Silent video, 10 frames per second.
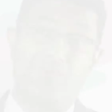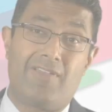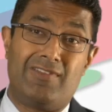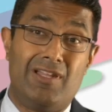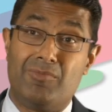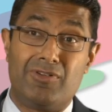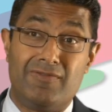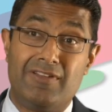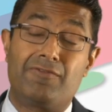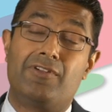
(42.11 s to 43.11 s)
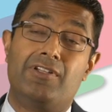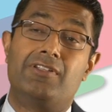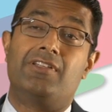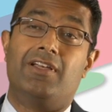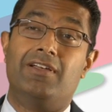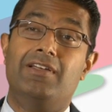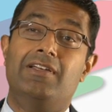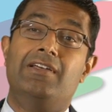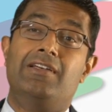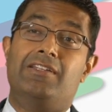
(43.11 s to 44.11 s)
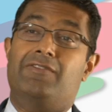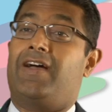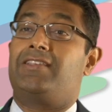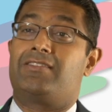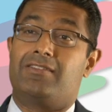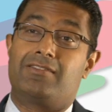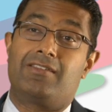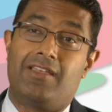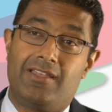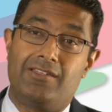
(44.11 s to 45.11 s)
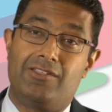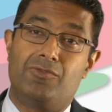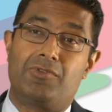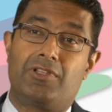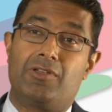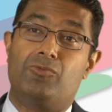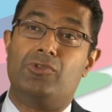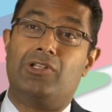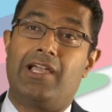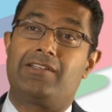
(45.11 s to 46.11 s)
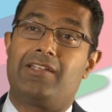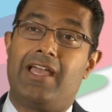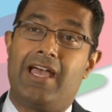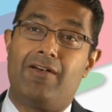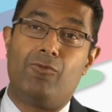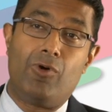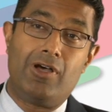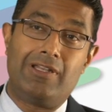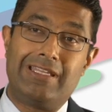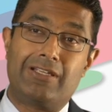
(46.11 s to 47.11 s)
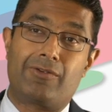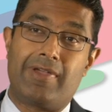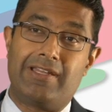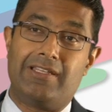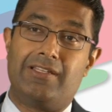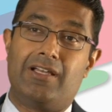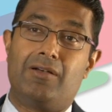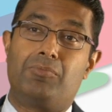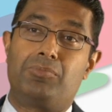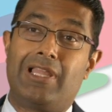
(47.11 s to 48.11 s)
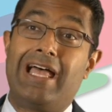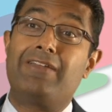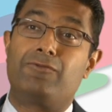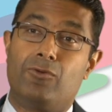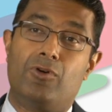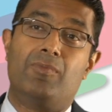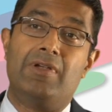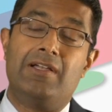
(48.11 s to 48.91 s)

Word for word: We have a number of different uh, devices, and you really would like to have one integrated platform.